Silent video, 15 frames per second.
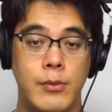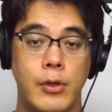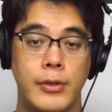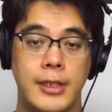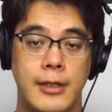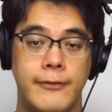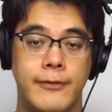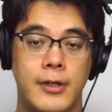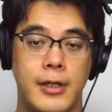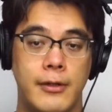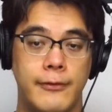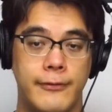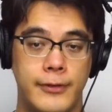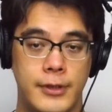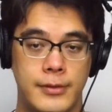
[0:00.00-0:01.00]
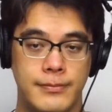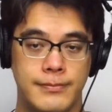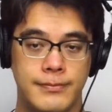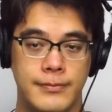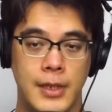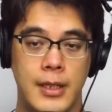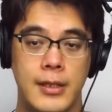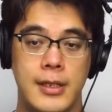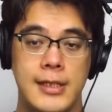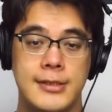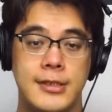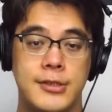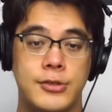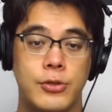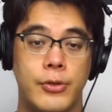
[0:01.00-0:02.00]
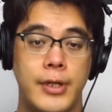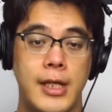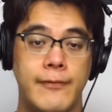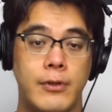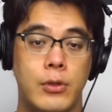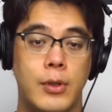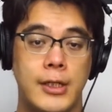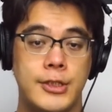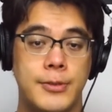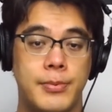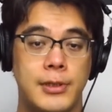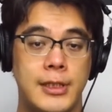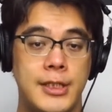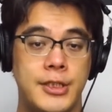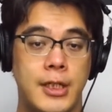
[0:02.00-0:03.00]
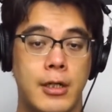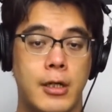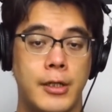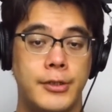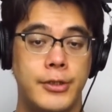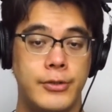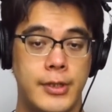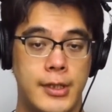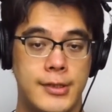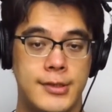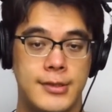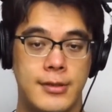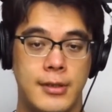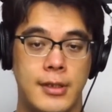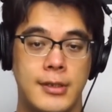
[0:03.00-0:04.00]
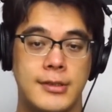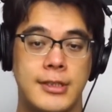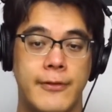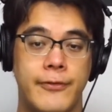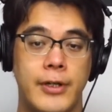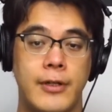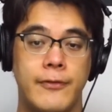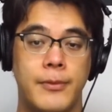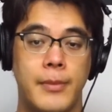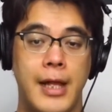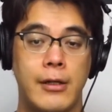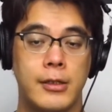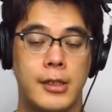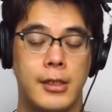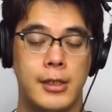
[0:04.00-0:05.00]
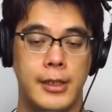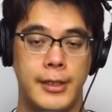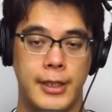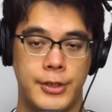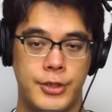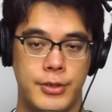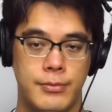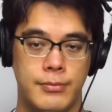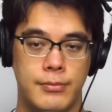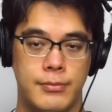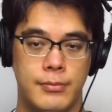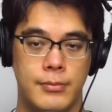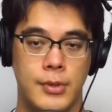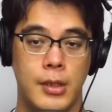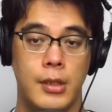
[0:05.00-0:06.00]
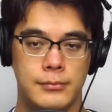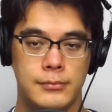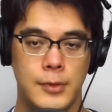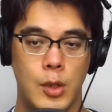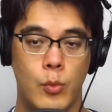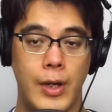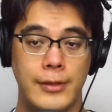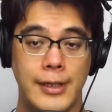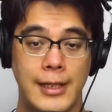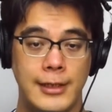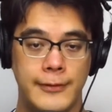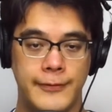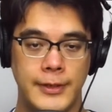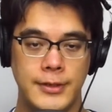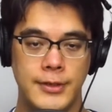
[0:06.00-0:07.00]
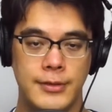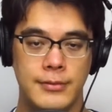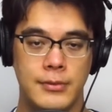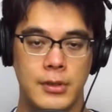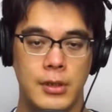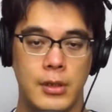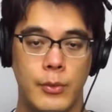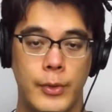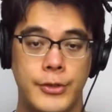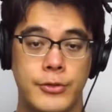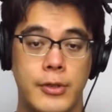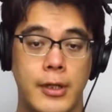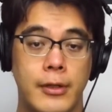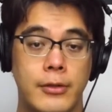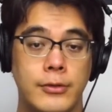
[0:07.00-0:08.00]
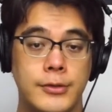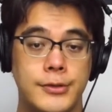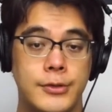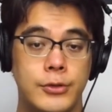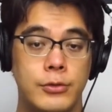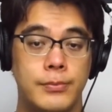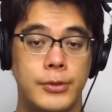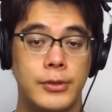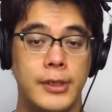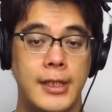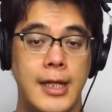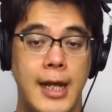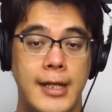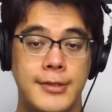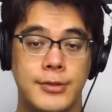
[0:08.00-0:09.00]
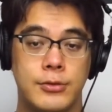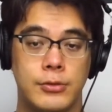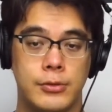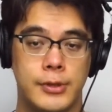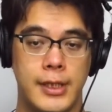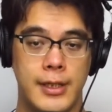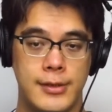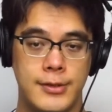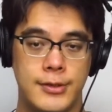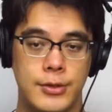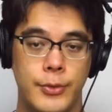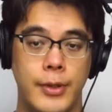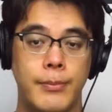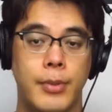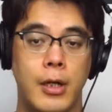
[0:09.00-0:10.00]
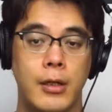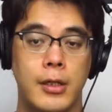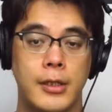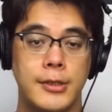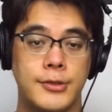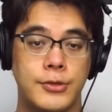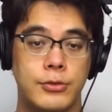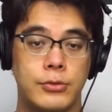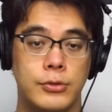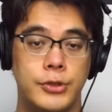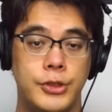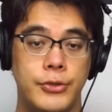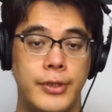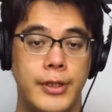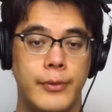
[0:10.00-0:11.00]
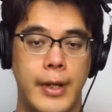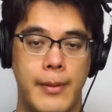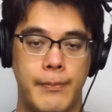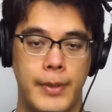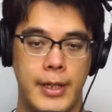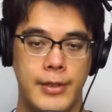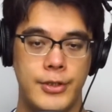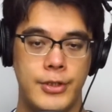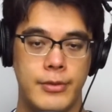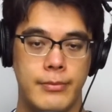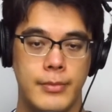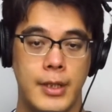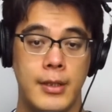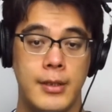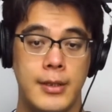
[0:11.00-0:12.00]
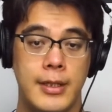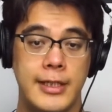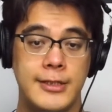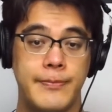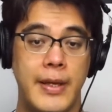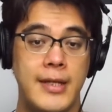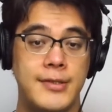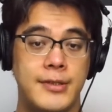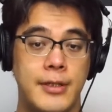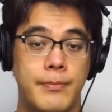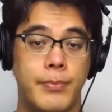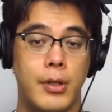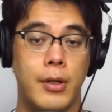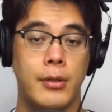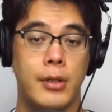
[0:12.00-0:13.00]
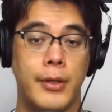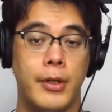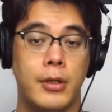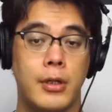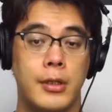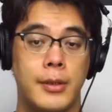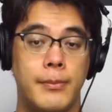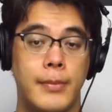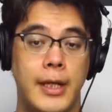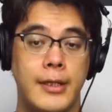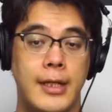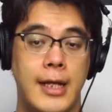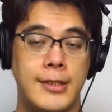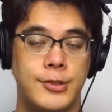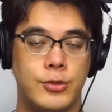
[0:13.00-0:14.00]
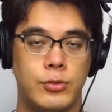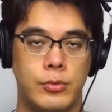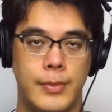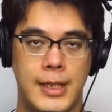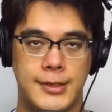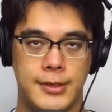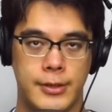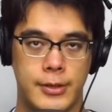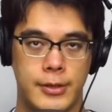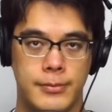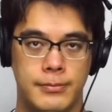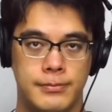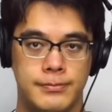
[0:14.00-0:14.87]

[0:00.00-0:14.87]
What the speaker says: Won't Get Far on Foot is the story of a quadriplegic cartoonist suffering from alcohol addiction. While Elephant, which chronicles two bullied high school kids who embark on a school shooting rampage, is based in part on the Columbine High School massacre.